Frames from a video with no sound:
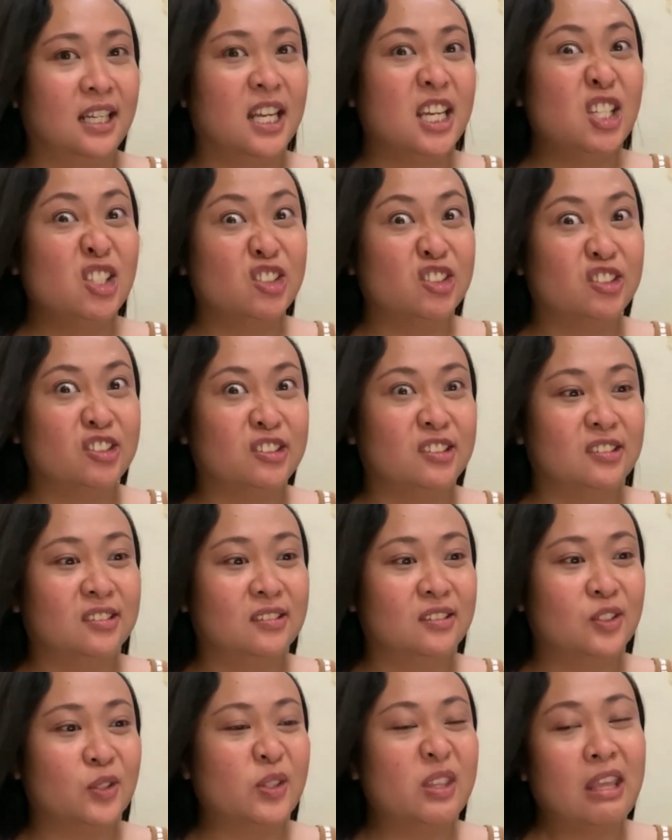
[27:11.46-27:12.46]

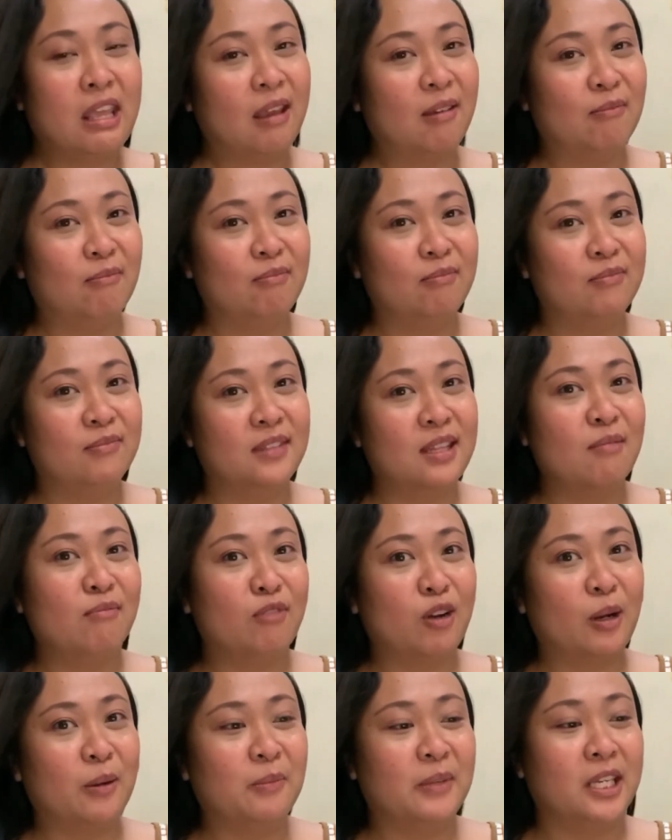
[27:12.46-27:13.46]
Ayun. So, dim.
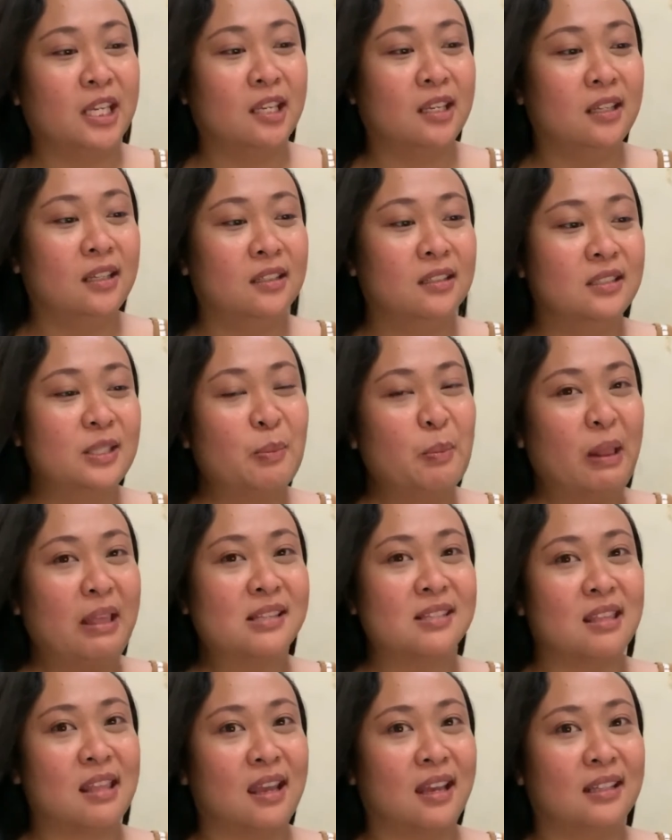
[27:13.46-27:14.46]
Dim for me. Simple
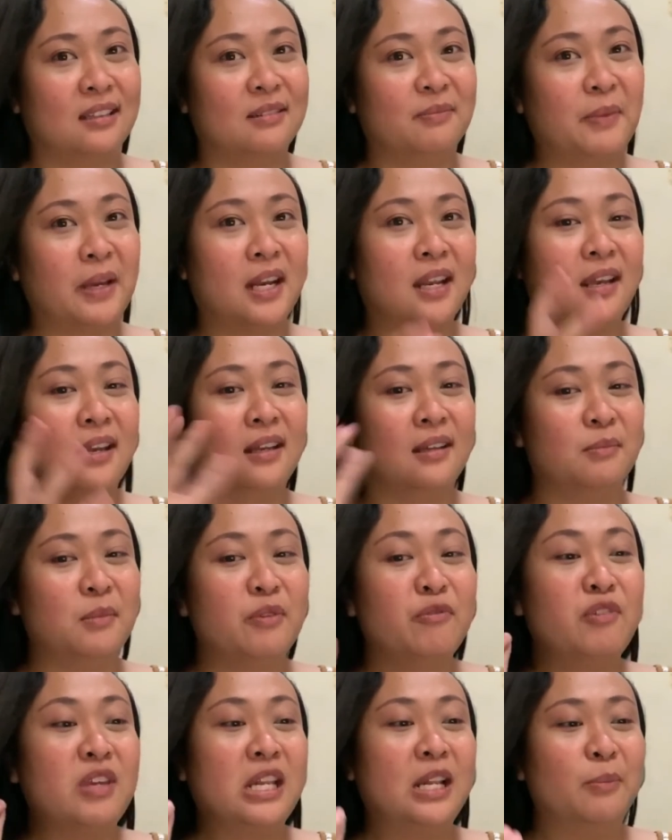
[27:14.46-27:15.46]
as that. Para
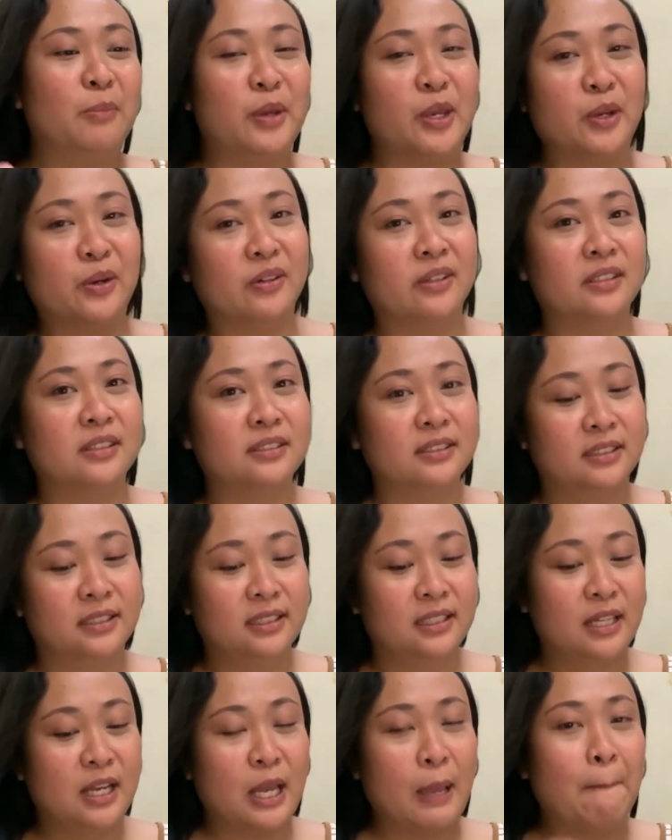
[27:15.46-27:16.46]
ma-feel mo yung
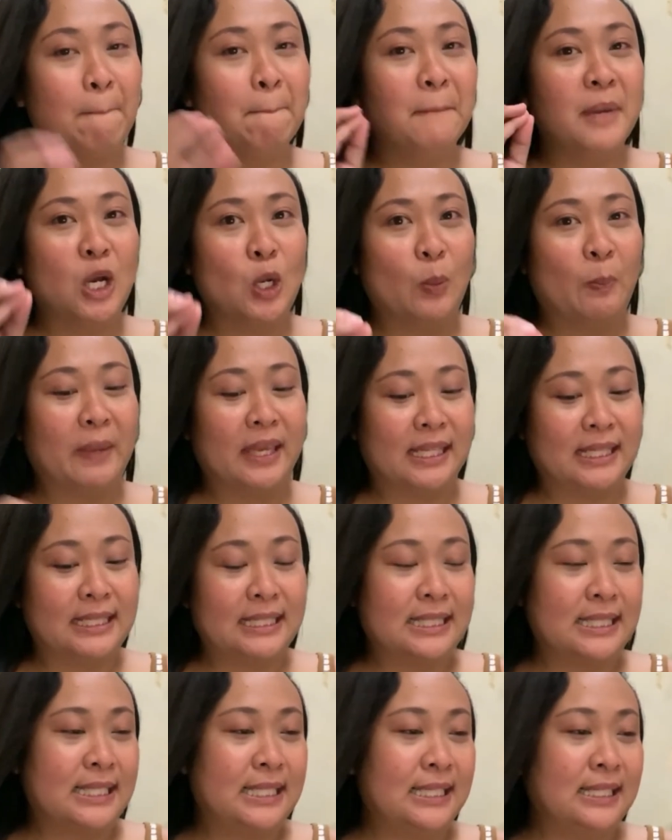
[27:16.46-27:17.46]
moment.